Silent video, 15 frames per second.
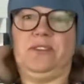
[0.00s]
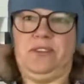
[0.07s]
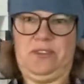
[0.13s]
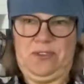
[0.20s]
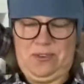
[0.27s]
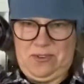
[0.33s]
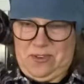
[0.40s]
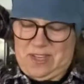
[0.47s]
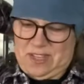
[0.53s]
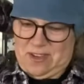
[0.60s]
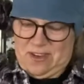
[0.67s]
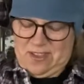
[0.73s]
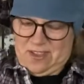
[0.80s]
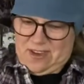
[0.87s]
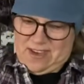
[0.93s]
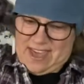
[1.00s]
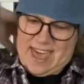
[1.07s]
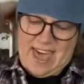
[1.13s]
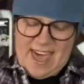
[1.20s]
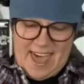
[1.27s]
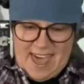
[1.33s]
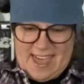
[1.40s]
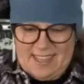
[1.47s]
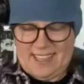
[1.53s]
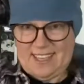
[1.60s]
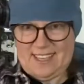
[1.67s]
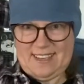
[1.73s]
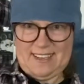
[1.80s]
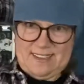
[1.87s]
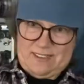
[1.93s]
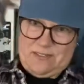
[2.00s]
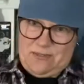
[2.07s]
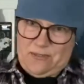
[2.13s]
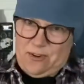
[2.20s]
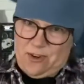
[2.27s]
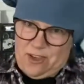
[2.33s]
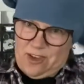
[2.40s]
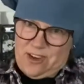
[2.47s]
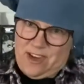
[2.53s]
do it on your head, for your